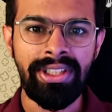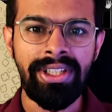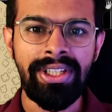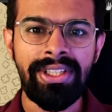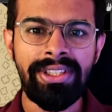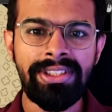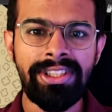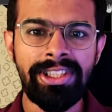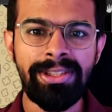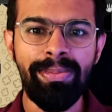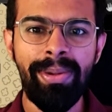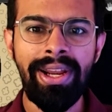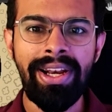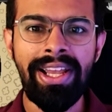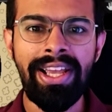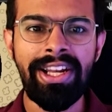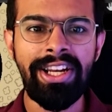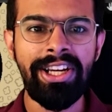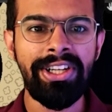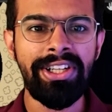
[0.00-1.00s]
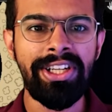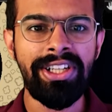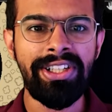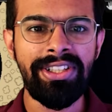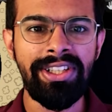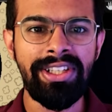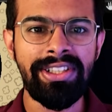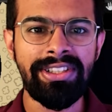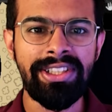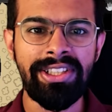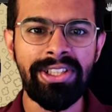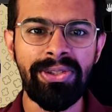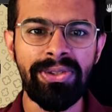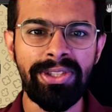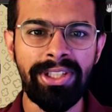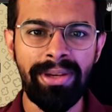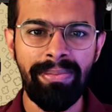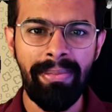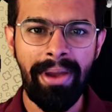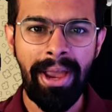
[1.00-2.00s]
just by layering details and
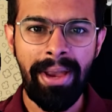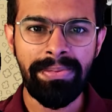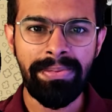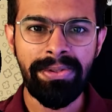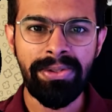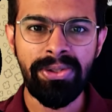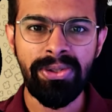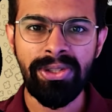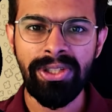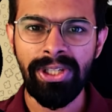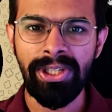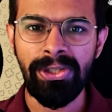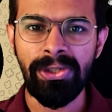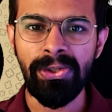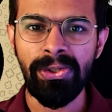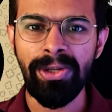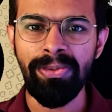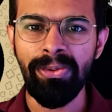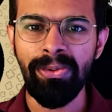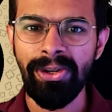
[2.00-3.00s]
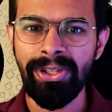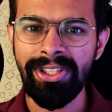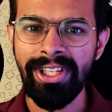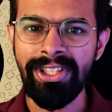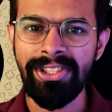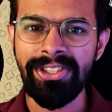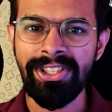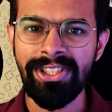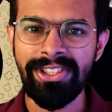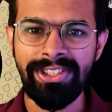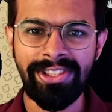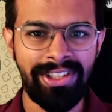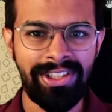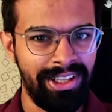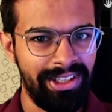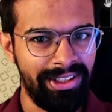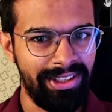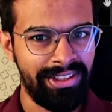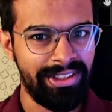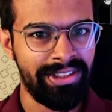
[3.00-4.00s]
using maps to control more than just
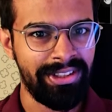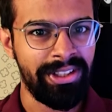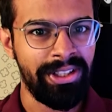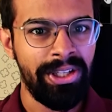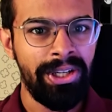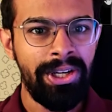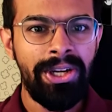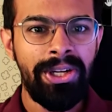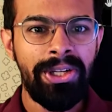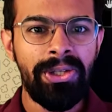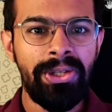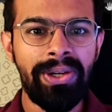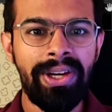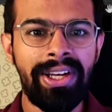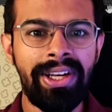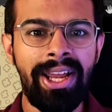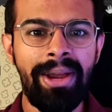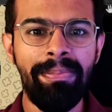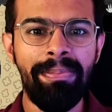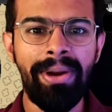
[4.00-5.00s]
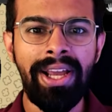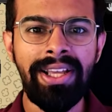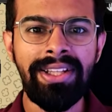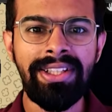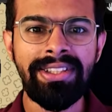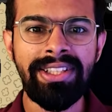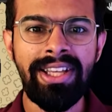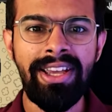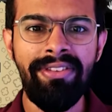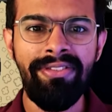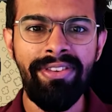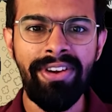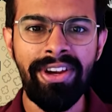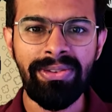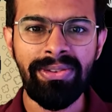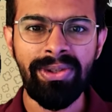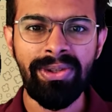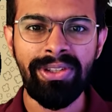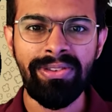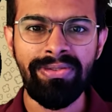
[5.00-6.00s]
color. You can apply this effect
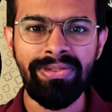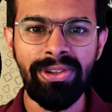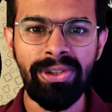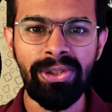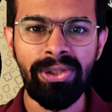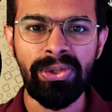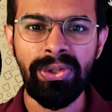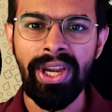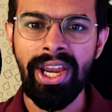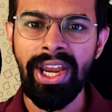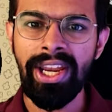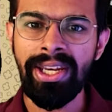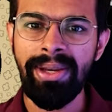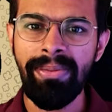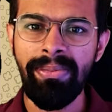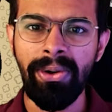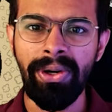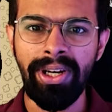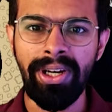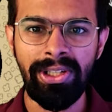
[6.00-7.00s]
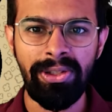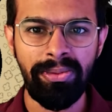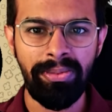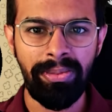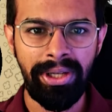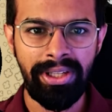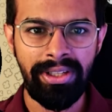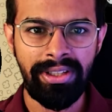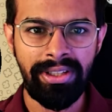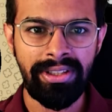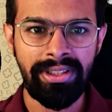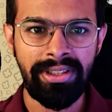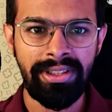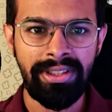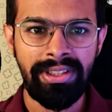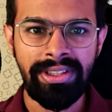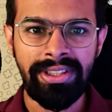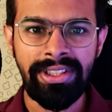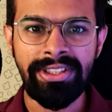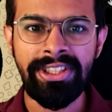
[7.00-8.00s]
workflow to any model you make.
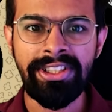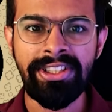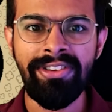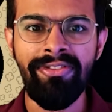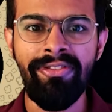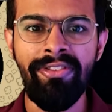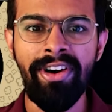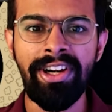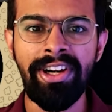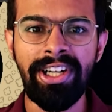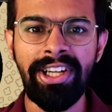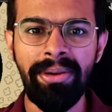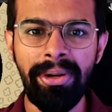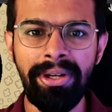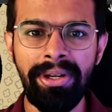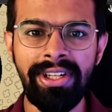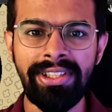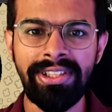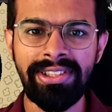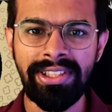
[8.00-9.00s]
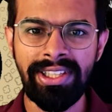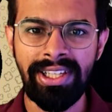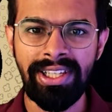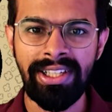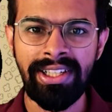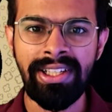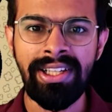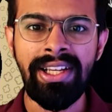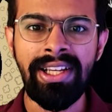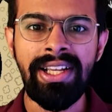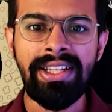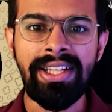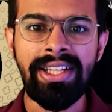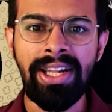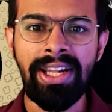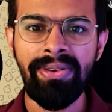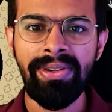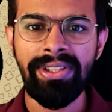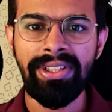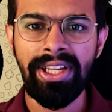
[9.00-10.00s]
This is the fundamental skill that
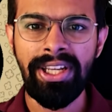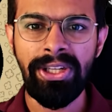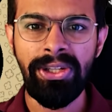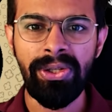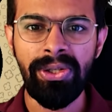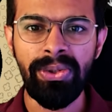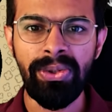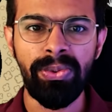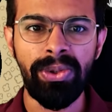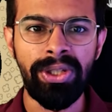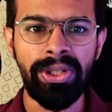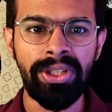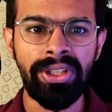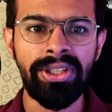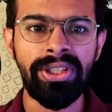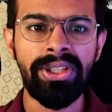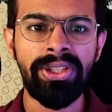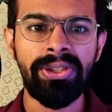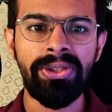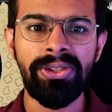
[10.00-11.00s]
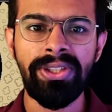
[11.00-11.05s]
will take your work to the